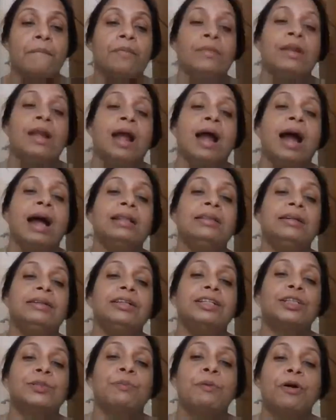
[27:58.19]
And the
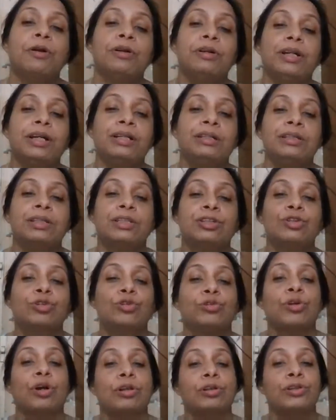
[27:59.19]
respondents
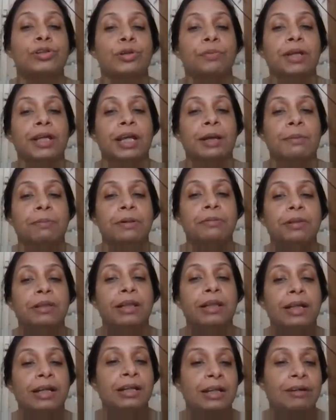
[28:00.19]
should also be
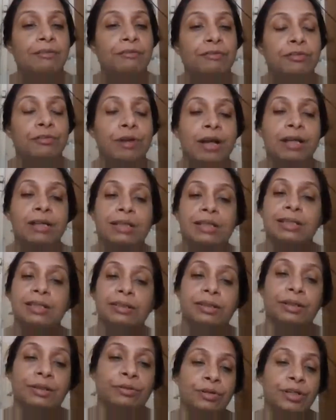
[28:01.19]
capable enough to
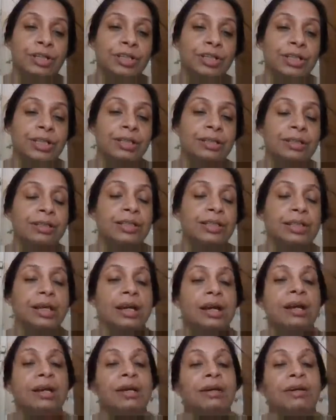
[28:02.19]
answer the
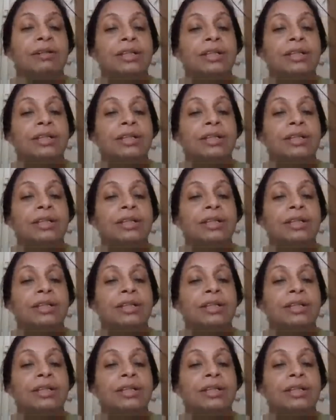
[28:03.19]
questions.